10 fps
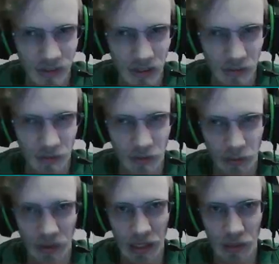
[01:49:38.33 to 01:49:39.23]
if you
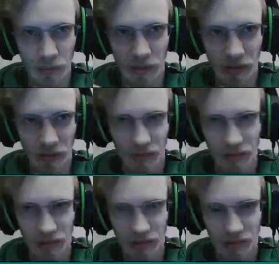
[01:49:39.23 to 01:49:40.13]
flip a camera around,
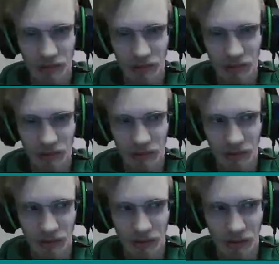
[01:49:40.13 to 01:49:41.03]

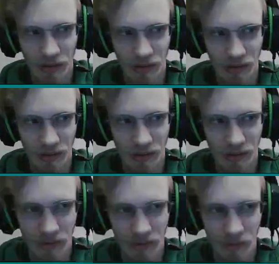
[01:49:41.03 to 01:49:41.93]
it
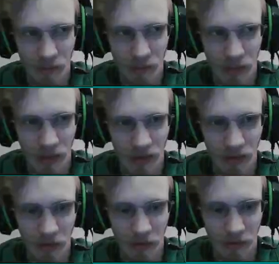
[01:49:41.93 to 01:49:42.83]
doesn't
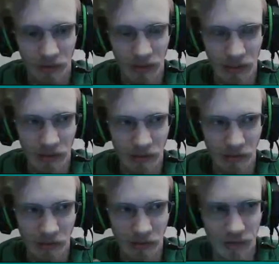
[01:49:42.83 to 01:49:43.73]
make your
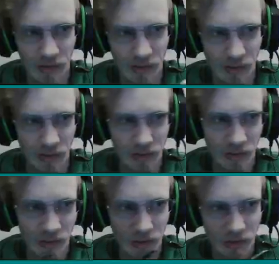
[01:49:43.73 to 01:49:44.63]
tail
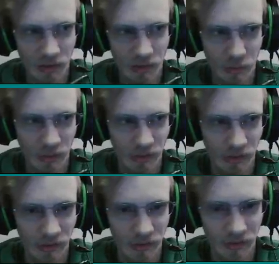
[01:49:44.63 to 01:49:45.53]

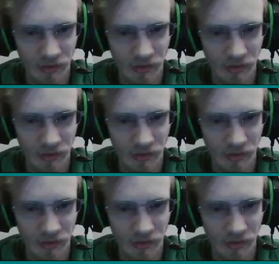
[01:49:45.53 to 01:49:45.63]
spin.